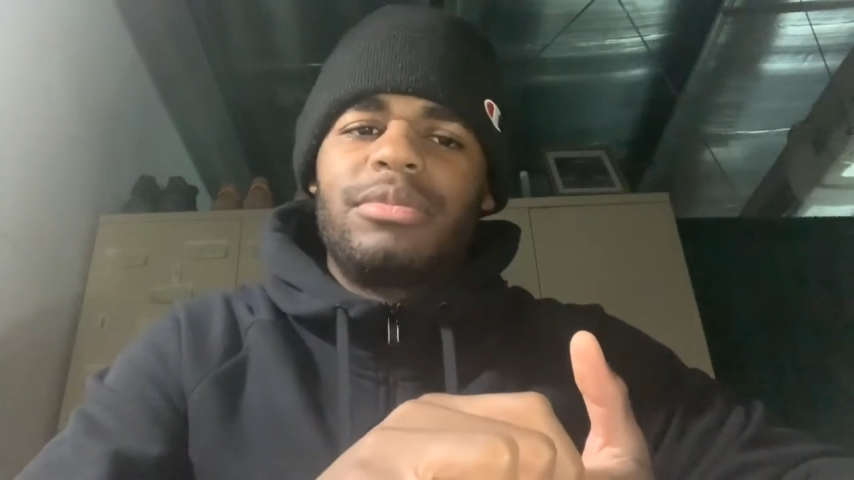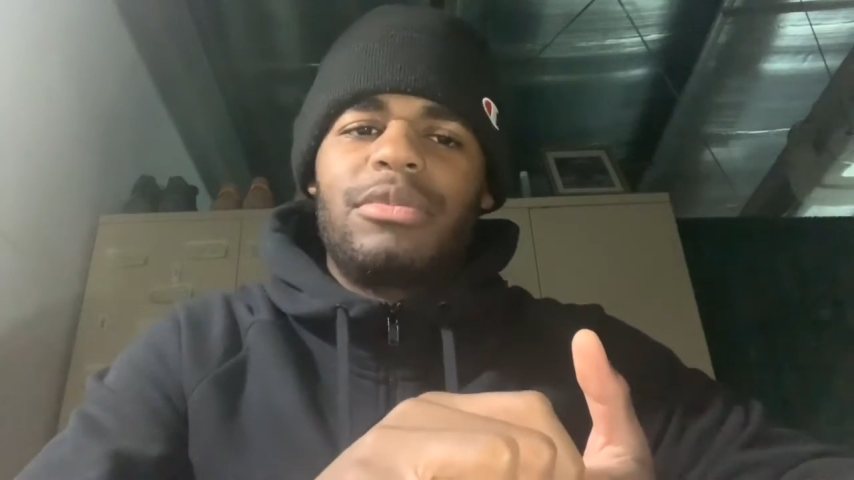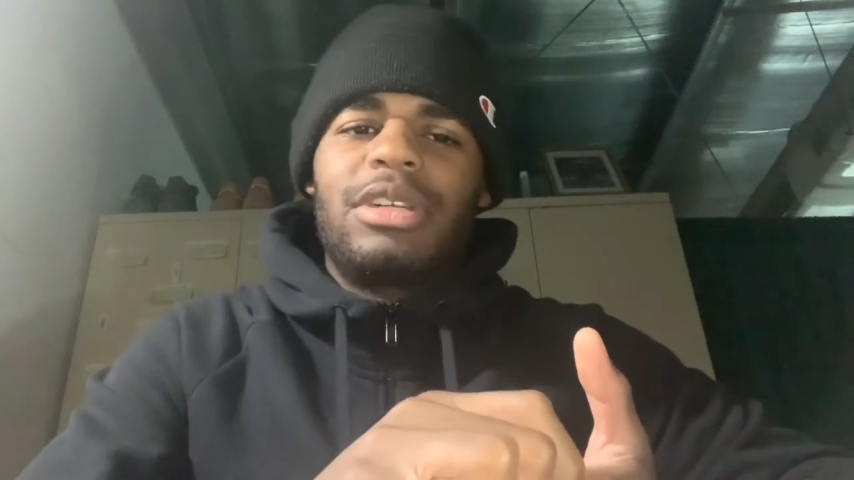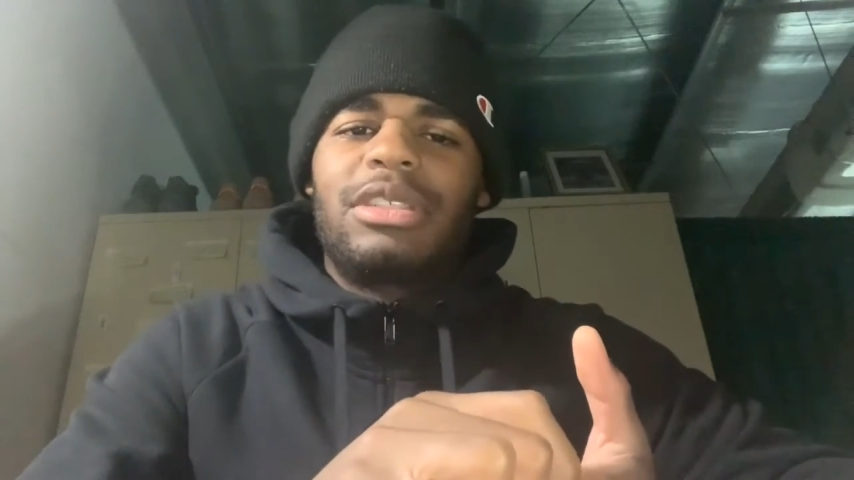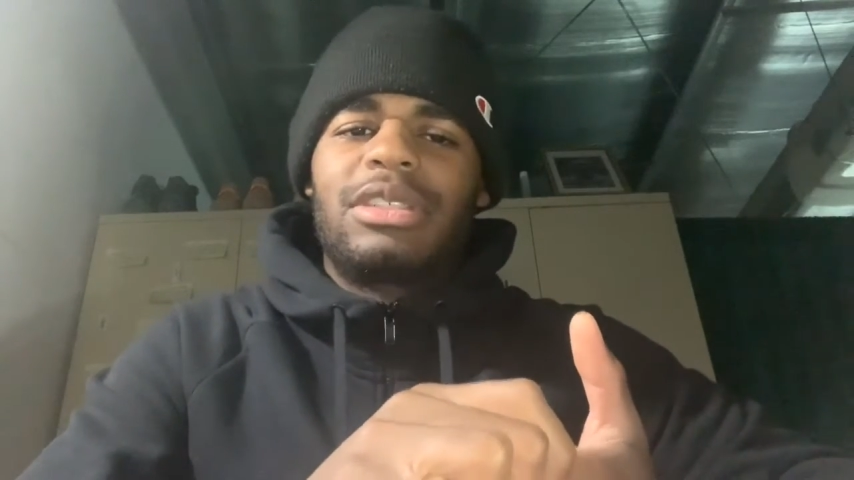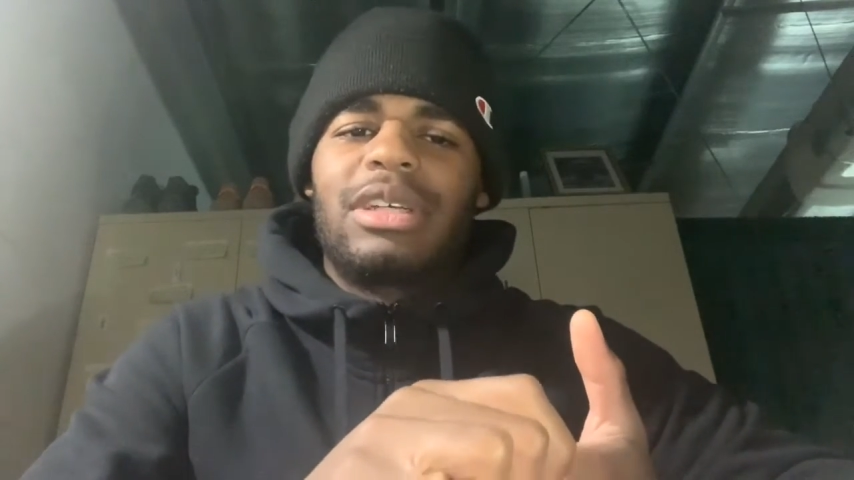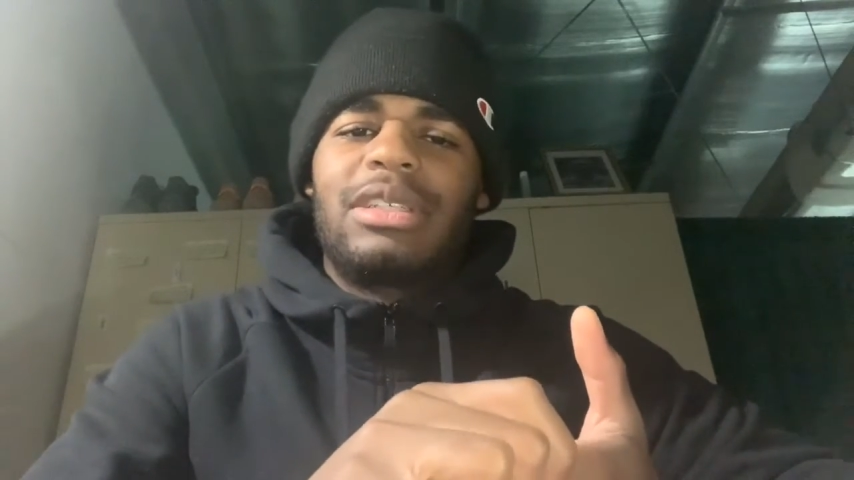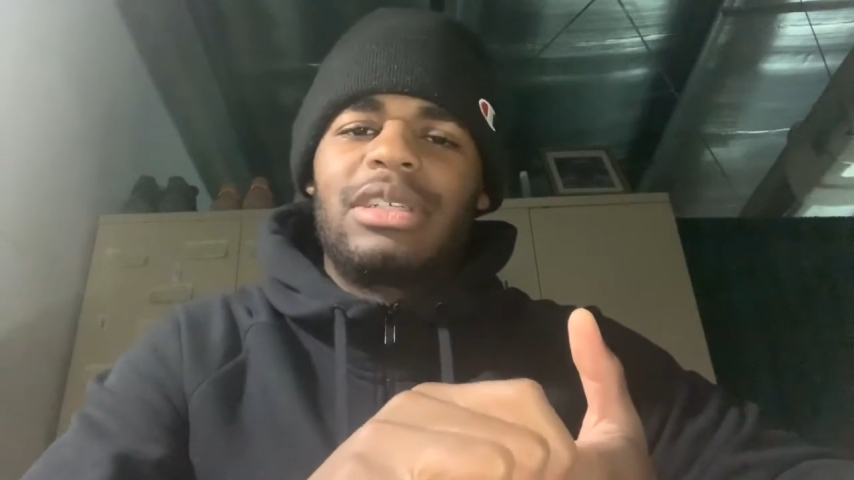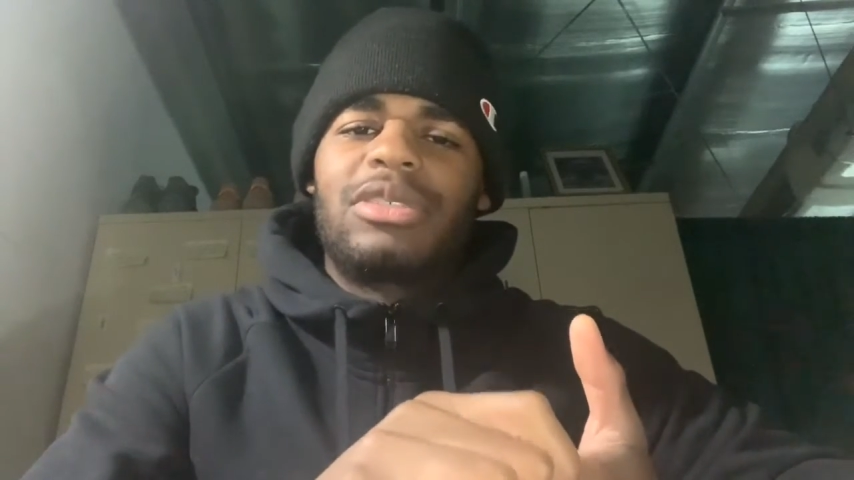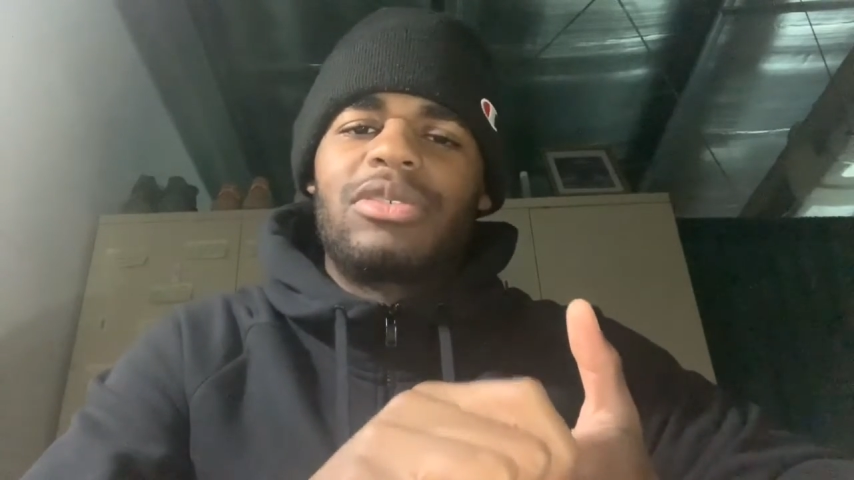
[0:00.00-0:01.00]
what else did I
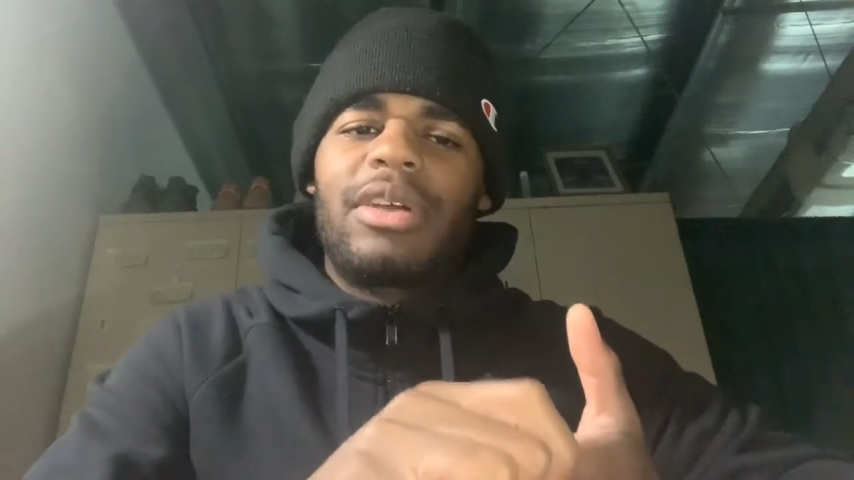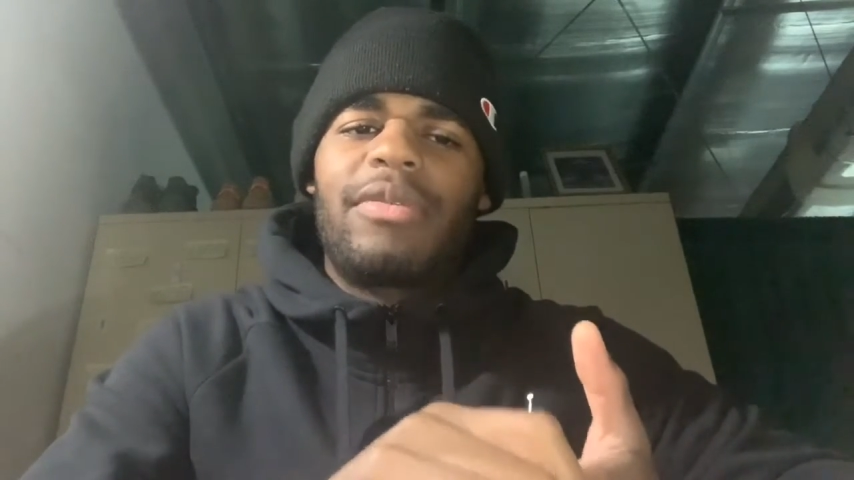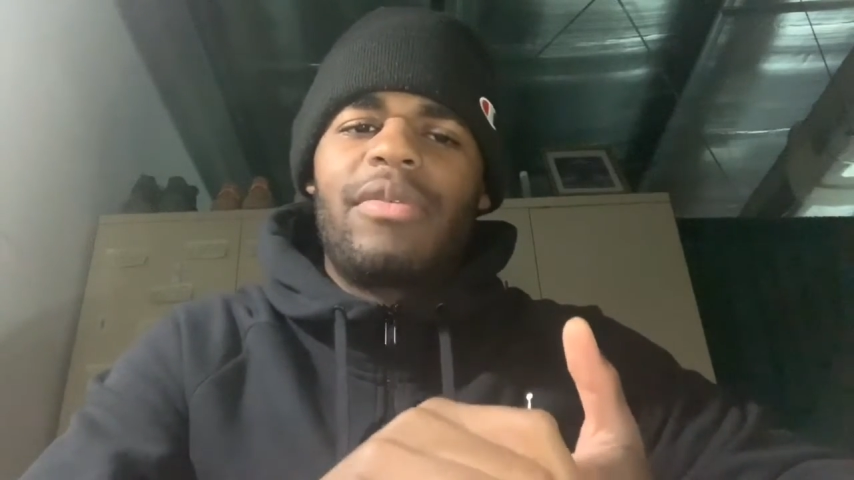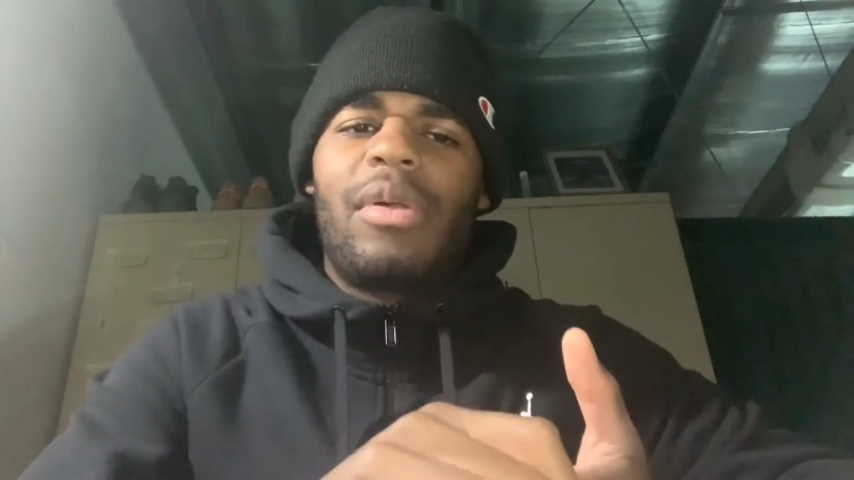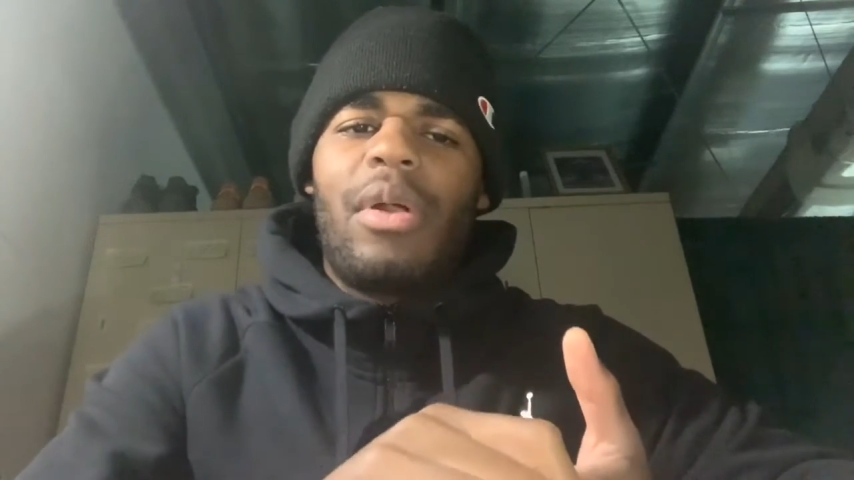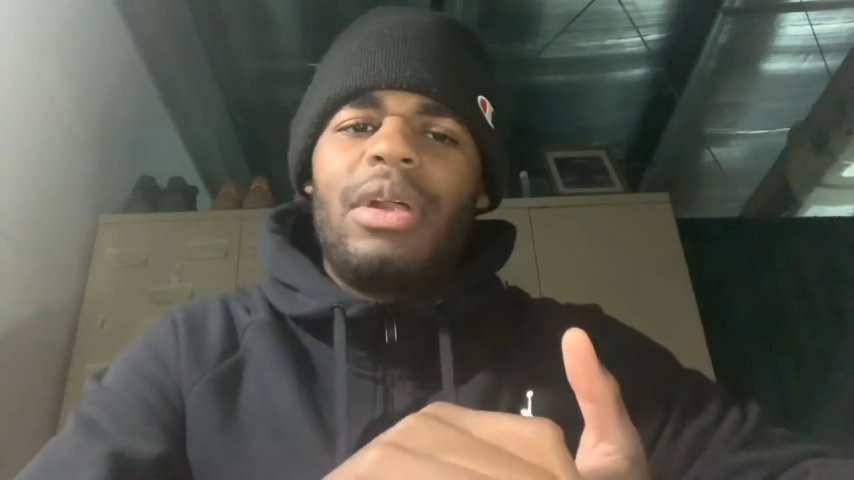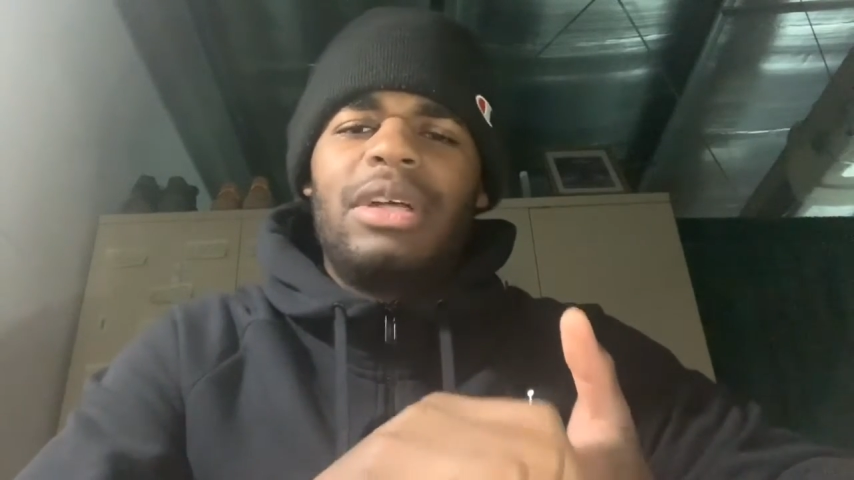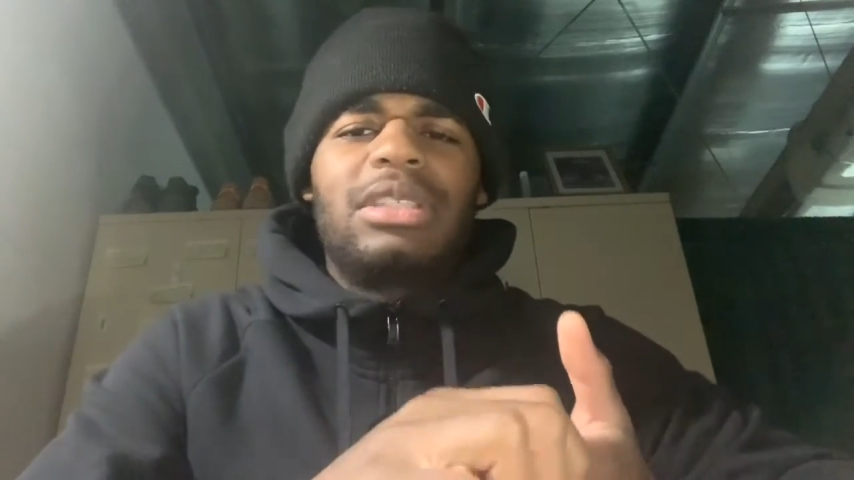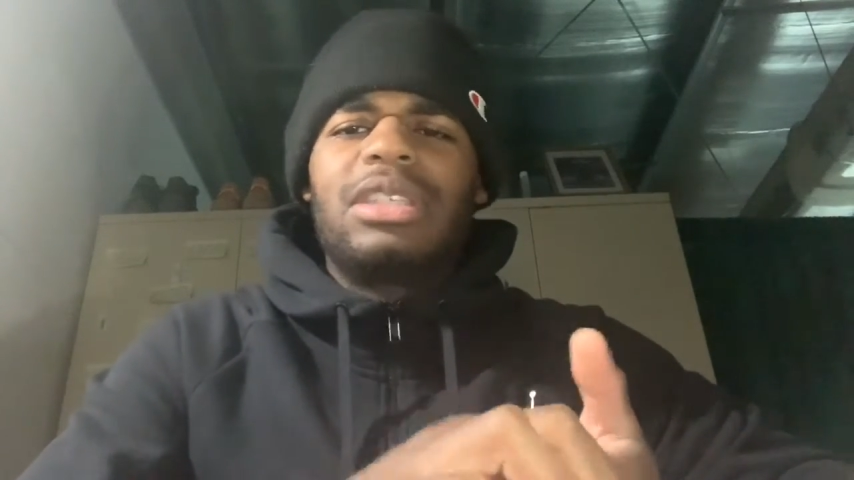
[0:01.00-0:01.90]
test drive? I